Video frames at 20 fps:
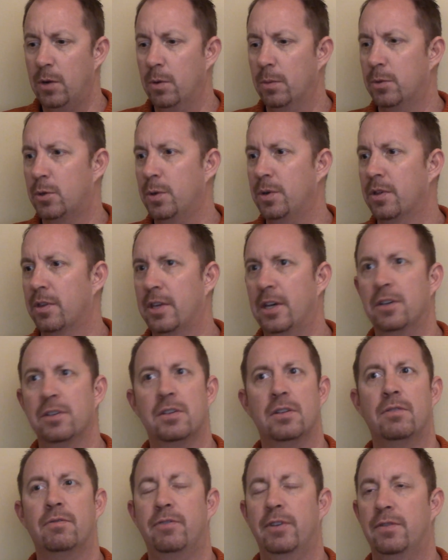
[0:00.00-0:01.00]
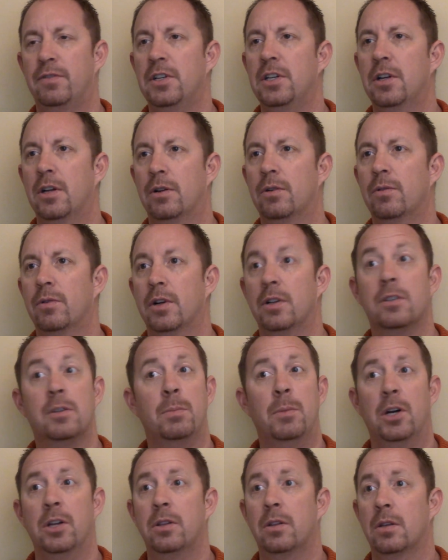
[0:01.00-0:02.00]
between 1,000 and 1,500 rounds a
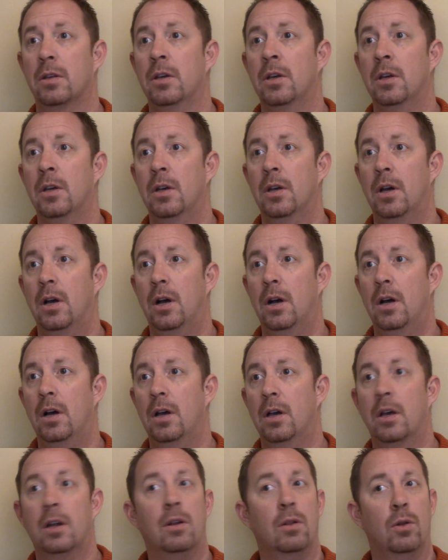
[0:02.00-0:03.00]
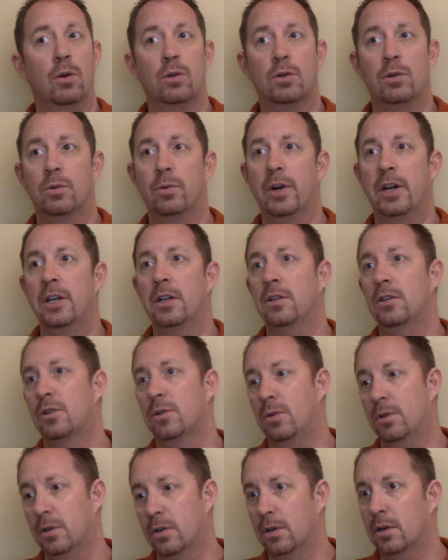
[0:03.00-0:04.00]
month at a local range
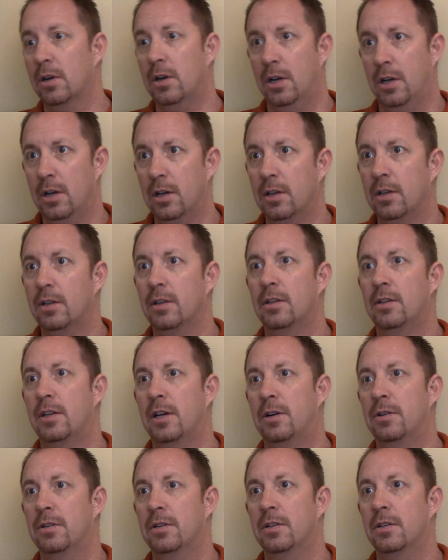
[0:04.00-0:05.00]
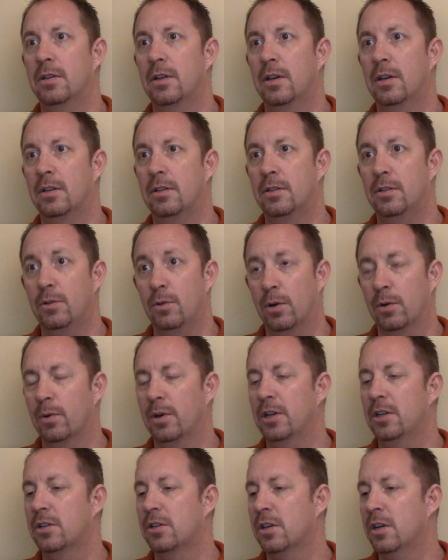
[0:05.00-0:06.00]
or down at your
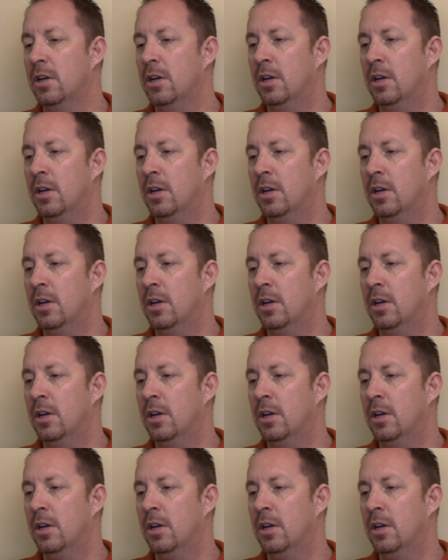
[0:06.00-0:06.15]
range.